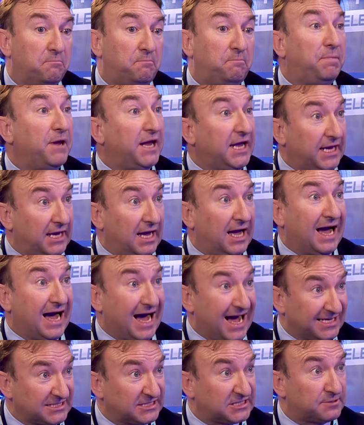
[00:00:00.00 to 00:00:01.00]
be
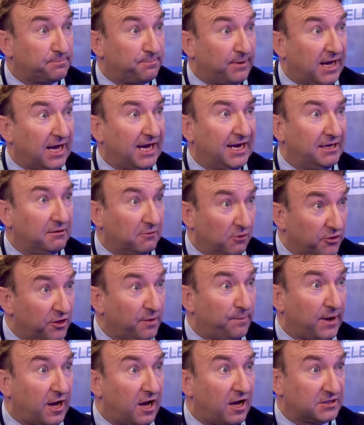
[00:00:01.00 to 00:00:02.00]
asked by other
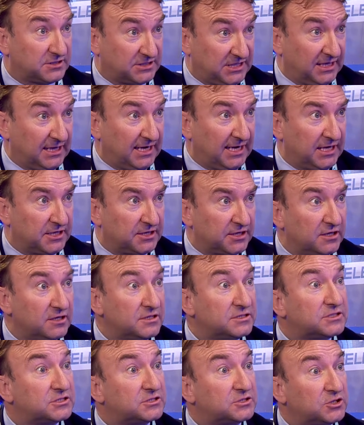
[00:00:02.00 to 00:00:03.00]
party
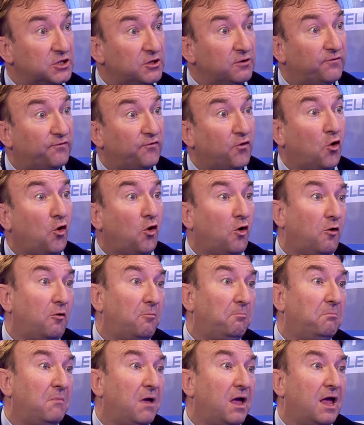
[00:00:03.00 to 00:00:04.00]
leaders to
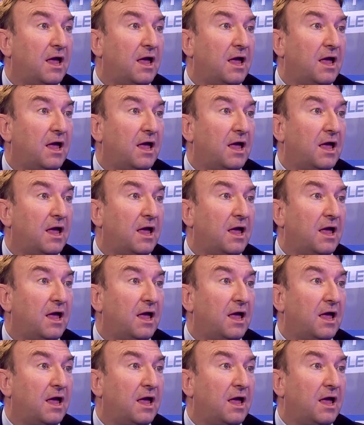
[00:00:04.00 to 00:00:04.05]
form